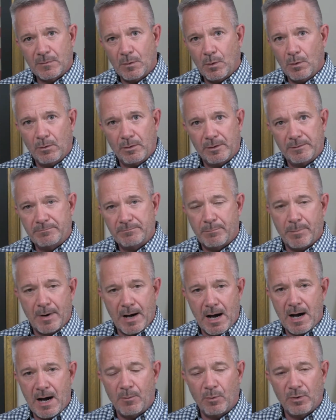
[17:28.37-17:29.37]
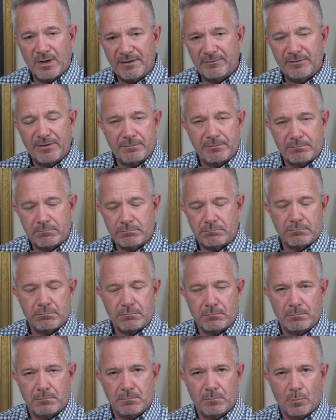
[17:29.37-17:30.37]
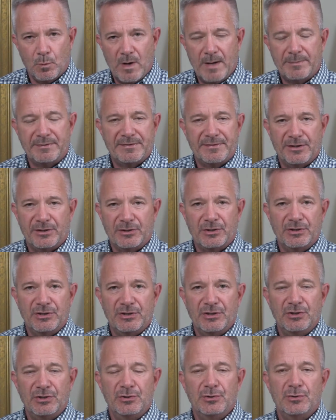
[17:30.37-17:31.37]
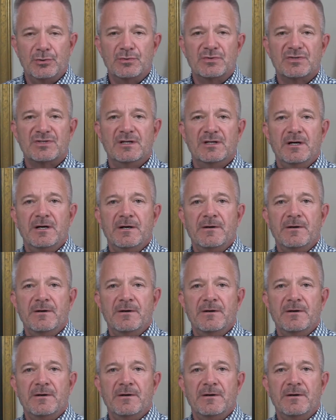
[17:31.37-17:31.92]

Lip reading: or bomb, whatever weapon they're going to use,